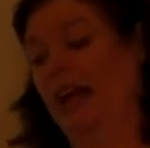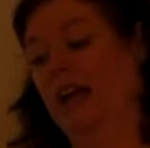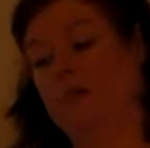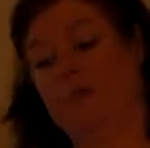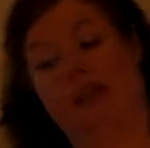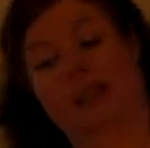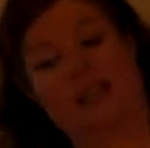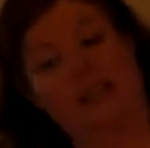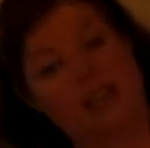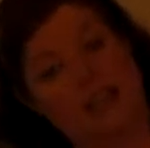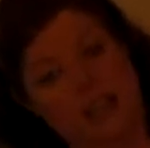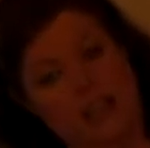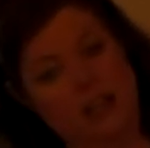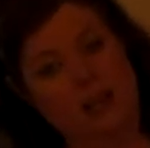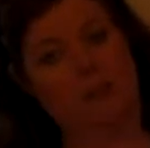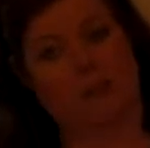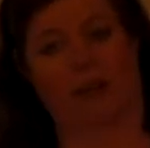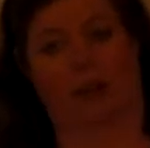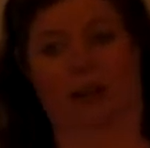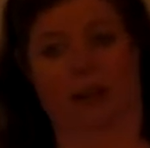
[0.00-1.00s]
and be
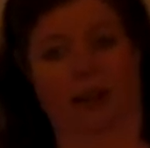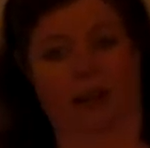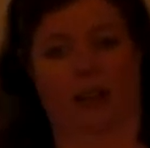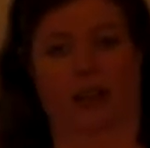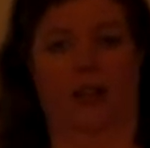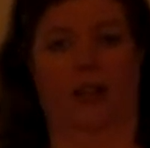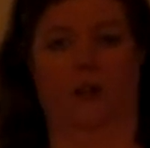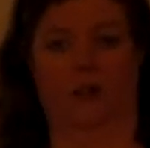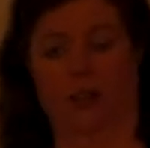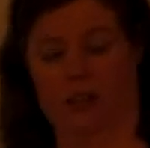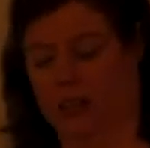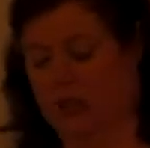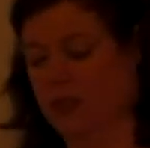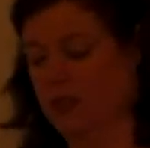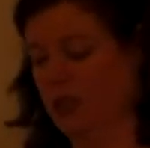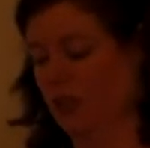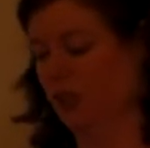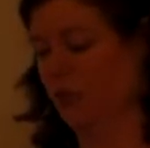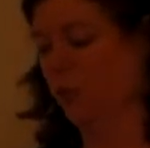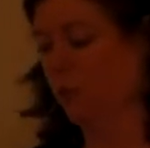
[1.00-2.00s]
deliberate when
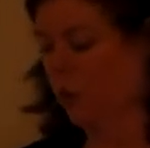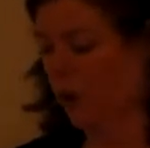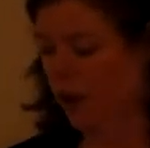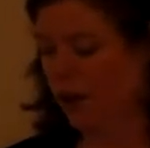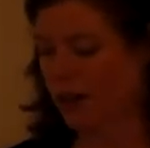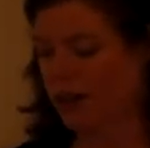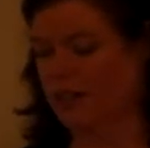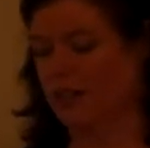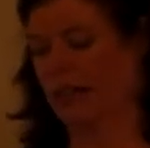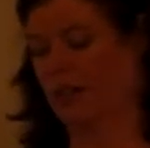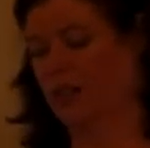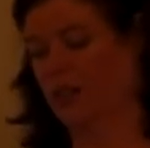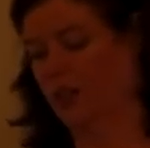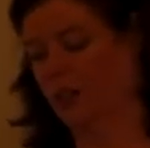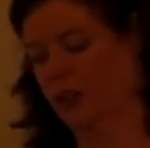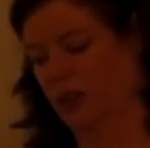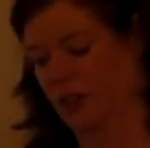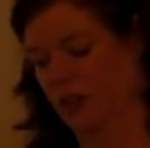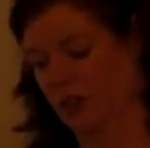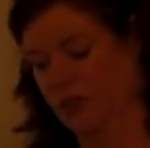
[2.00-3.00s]
choosing the words that
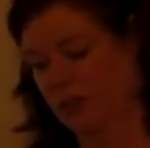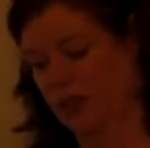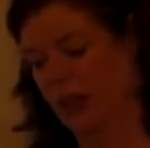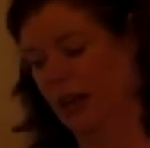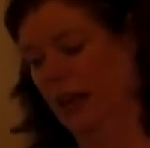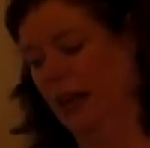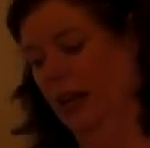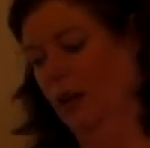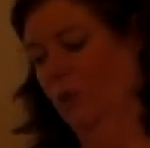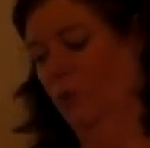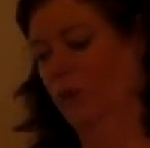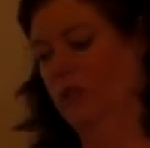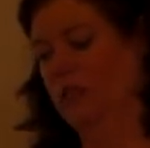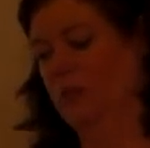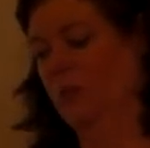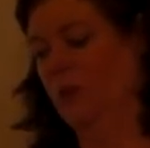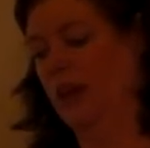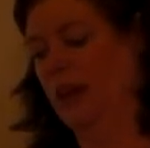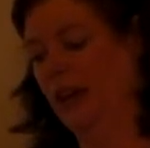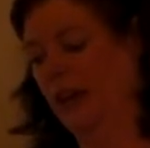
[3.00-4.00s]
you use when
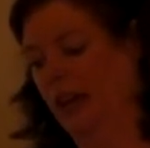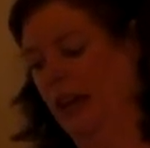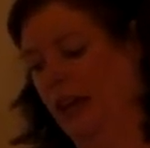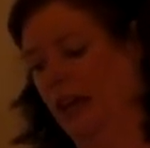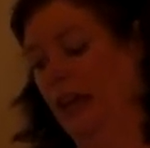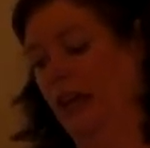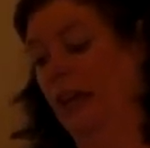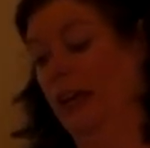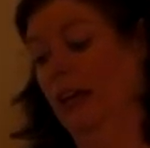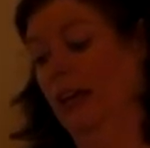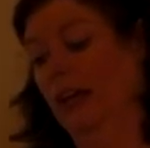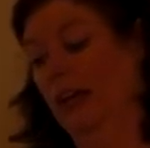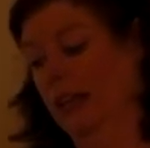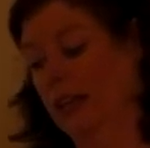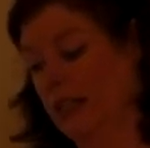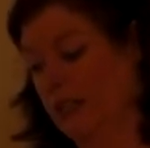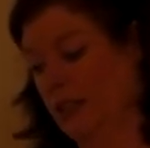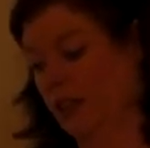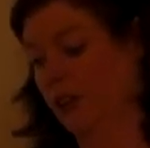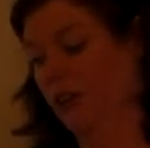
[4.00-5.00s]
speaking,
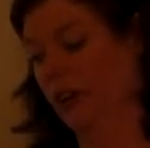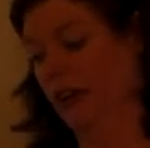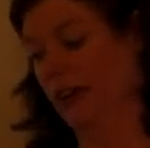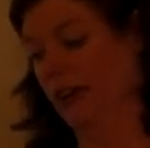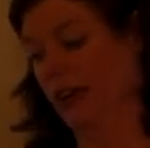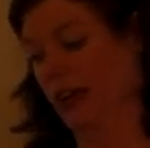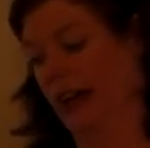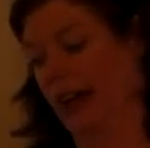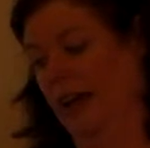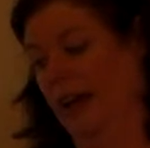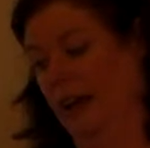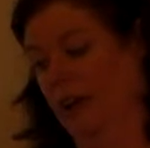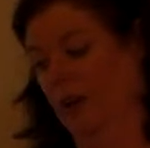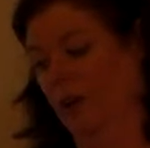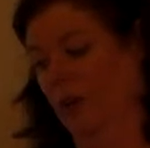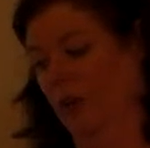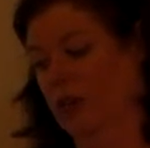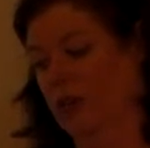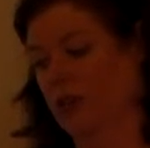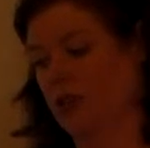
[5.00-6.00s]
considering that
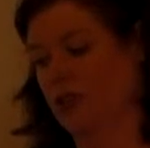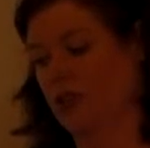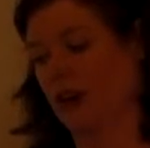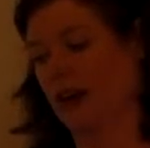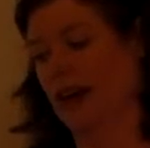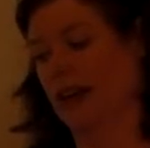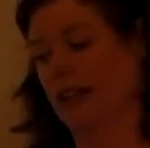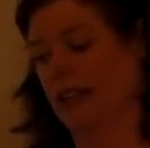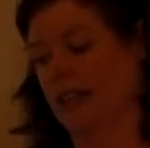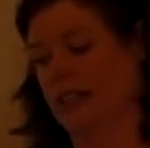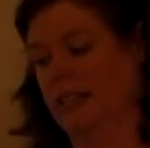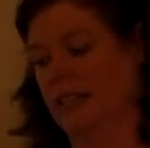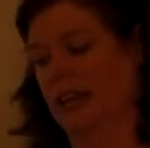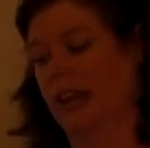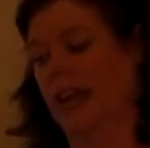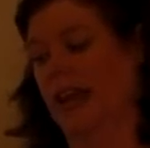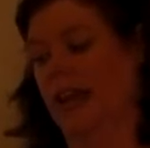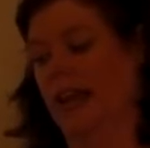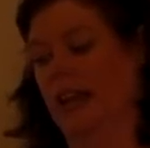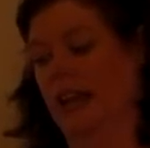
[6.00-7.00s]
what you're trying to
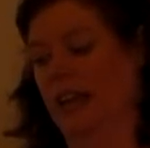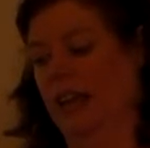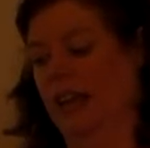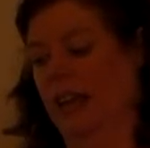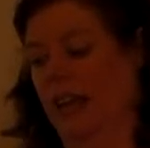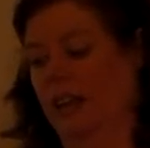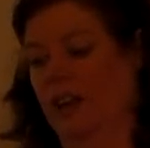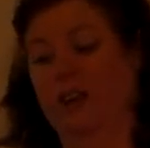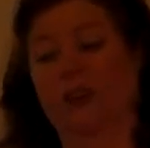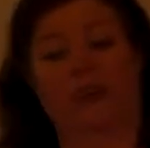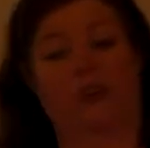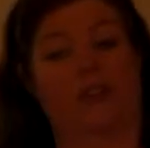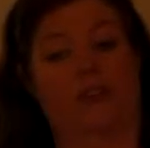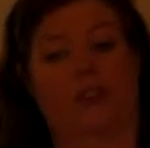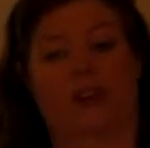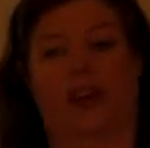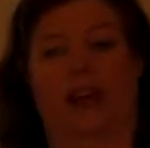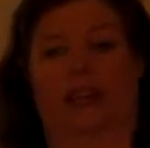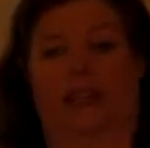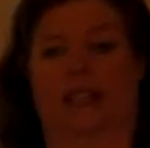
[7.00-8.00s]
say and who you're
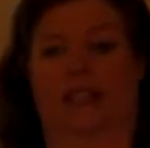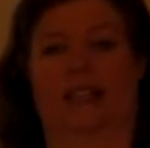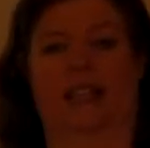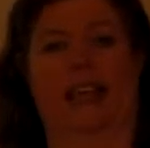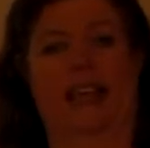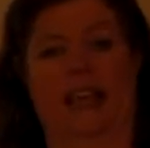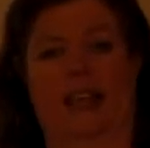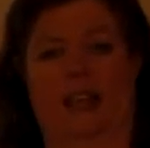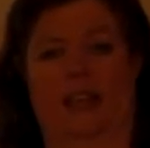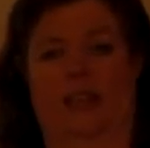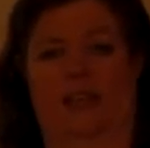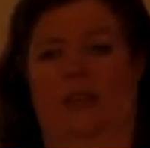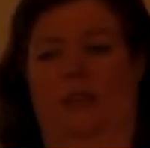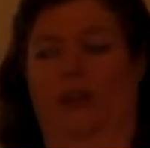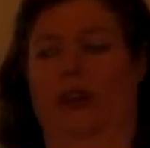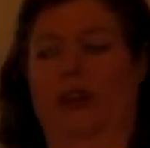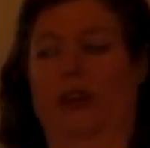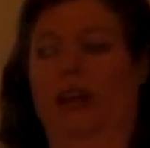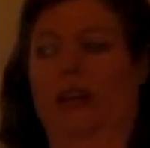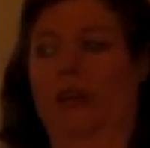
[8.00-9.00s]
trying to say it to.
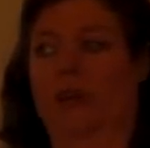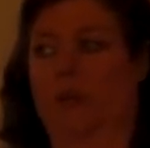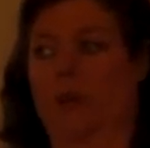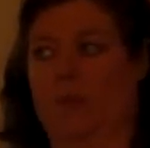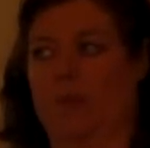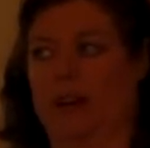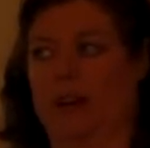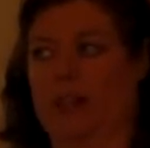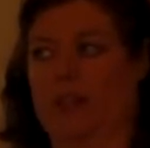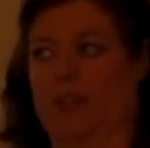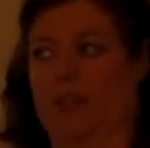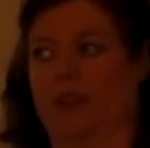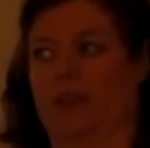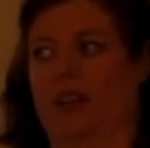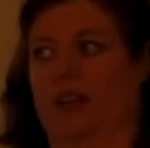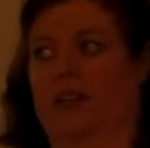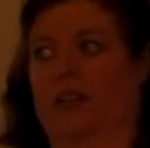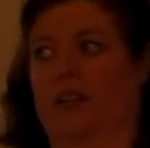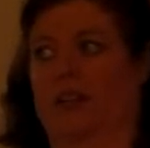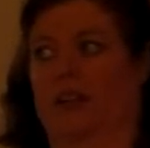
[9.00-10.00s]
You want to make sure
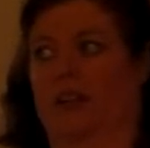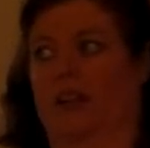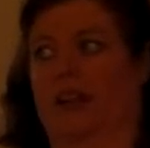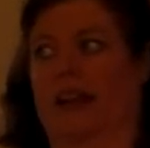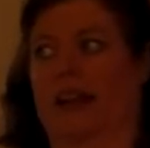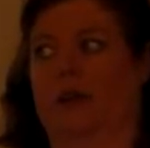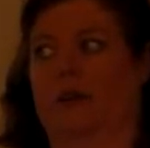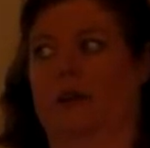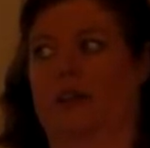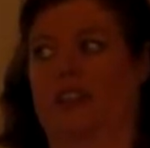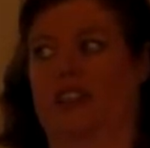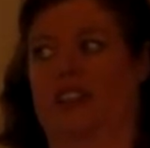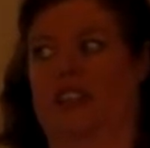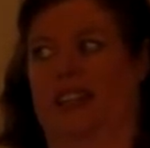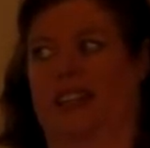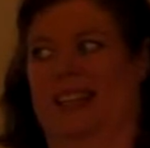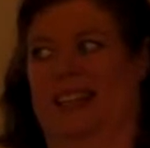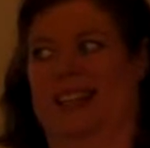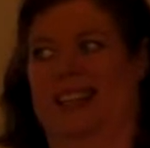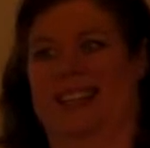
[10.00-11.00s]
that your language
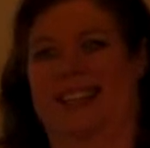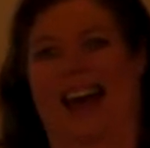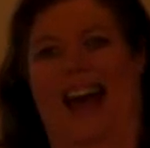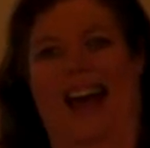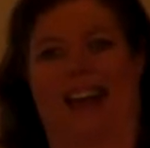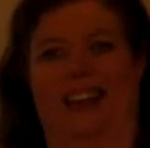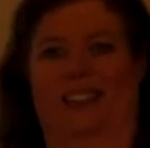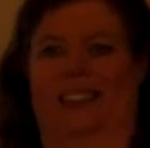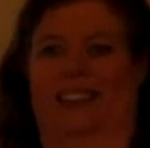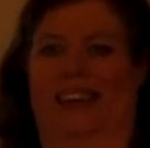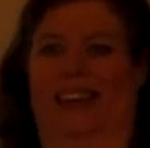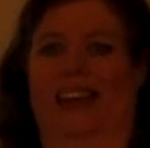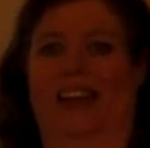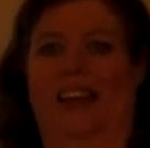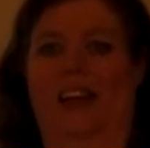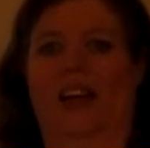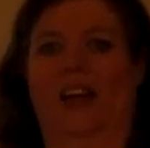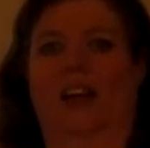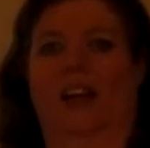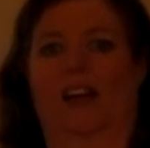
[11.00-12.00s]
is exactly